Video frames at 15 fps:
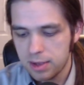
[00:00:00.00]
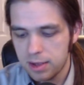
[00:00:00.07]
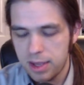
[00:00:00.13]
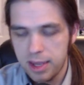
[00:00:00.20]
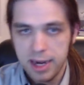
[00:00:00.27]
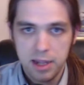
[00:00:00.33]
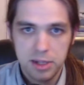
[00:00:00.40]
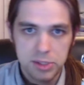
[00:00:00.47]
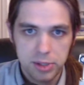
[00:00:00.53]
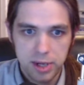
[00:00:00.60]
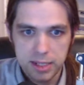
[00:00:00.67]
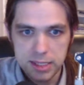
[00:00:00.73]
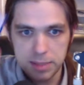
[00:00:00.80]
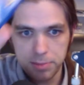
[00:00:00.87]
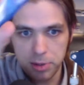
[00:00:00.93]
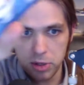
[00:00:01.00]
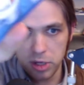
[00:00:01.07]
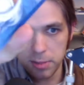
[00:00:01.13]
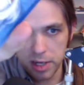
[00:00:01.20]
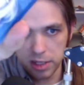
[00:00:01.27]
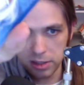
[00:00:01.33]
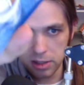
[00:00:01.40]
I also got some
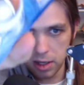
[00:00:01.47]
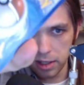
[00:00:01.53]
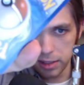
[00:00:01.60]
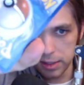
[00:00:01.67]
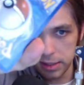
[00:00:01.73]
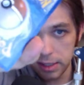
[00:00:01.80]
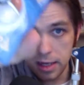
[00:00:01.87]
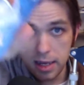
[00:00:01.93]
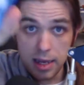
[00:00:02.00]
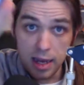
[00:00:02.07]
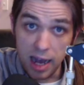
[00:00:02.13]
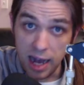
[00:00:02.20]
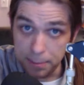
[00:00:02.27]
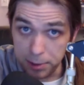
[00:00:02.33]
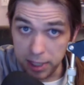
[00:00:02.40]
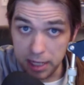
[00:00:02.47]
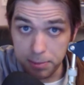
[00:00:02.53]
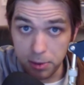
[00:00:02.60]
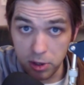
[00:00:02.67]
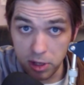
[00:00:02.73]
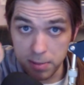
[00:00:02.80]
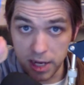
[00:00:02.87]
Pokemon cards. I played
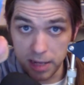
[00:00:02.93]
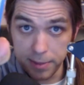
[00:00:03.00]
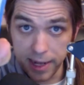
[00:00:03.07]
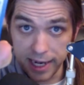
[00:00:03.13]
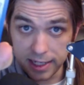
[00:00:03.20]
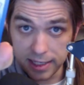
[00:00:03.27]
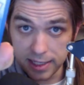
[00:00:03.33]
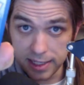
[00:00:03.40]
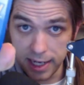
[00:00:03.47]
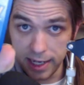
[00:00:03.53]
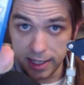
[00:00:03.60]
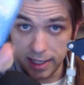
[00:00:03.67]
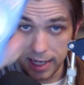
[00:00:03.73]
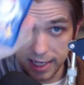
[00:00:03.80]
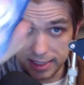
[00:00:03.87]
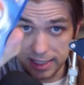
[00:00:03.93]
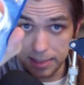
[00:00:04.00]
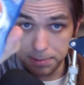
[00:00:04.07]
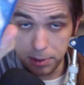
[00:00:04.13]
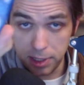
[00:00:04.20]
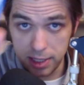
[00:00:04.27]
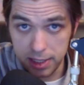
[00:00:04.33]
Pokemon back in the day. I
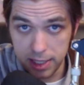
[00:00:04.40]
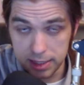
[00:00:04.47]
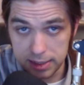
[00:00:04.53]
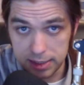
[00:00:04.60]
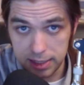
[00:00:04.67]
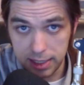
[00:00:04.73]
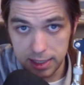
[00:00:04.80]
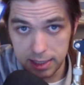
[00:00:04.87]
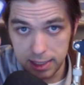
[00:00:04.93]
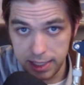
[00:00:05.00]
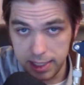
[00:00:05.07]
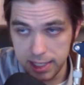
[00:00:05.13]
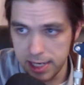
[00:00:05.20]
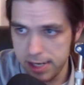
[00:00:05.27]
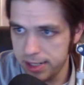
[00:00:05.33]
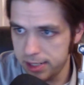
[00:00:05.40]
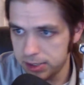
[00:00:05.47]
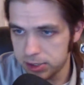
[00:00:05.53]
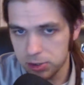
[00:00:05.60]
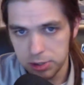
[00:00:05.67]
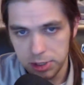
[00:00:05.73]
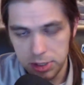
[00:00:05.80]
did play this in the late 90s,
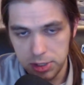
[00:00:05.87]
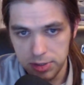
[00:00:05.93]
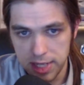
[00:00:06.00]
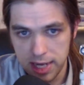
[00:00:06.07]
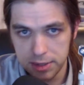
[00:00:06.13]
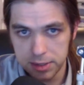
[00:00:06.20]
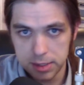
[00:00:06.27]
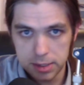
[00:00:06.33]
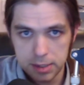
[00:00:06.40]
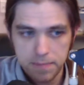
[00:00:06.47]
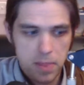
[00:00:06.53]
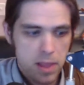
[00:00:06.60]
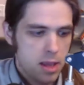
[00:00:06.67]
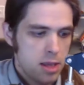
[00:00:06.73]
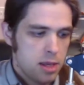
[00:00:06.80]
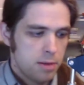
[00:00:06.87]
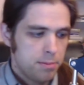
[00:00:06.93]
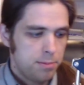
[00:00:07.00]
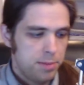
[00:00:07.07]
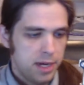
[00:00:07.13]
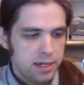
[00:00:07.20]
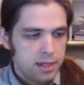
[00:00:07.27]
early 2000s.
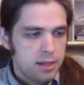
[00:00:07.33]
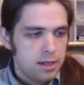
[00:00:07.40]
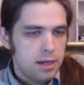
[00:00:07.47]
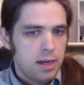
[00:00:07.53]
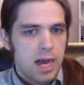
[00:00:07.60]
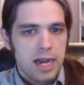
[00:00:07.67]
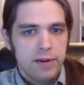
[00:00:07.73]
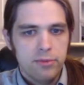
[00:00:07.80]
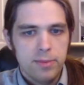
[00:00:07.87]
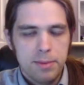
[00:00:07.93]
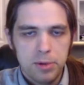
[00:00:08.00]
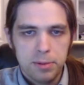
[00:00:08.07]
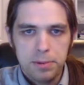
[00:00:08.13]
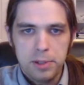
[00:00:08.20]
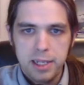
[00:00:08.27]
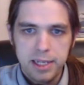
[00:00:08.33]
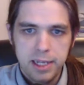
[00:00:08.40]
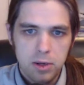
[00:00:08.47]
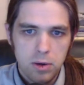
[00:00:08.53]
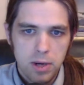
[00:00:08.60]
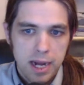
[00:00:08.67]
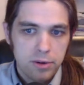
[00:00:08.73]
But I remember playing it.
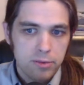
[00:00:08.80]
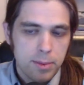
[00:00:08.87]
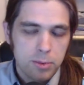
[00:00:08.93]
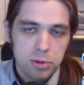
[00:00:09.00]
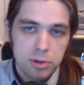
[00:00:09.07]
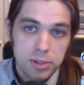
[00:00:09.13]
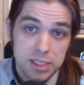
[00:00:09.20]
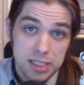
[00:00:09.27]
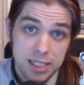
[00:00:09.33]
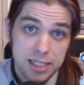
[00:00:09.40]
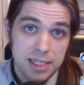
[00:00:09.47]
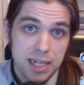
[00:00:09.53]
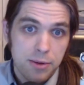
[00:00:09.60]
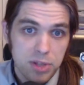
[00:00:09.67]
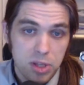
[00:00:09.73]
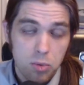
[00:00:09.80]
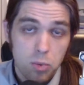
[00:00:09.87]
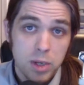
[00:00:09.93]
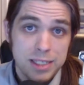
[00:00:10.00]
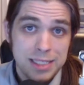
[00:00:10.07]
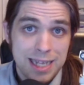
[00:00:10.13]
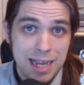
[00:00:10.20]
I remember only sitting down with it
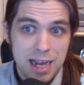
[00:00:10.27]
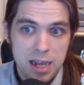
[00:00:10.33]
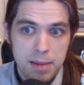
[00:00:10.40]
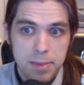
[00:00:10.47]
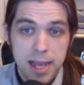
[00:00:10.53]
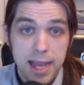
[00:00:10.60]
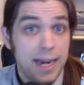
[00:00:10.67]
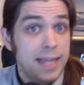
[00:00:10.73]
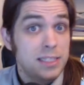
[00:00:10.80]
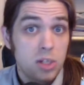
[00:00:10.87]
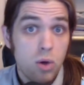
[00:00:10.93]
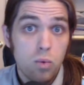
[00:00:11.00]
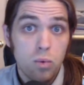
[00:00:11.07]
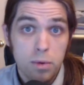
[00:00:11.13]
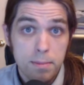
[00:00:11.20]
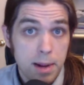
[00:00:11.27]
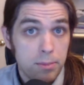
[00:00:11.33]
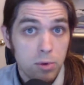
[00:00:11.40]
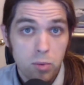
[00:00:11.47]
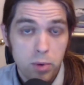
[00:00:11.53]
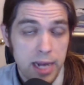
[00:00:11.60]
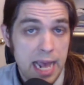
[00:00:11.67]
one time, and I don't
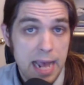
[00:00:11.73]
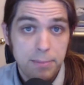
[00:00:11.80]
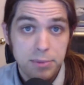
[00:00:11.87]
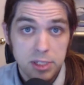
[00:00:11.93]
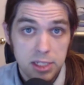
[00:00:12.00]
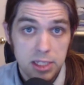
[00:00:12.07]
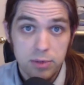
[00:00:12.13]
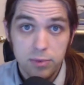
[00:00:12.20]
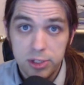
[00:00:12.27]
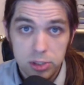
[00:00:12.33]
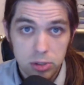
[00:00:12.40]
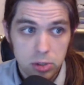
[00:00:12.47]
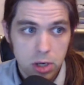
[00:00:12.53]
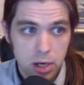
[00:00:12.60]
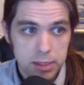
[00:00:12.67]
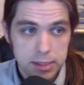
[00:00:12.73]
remember what happened to the original cards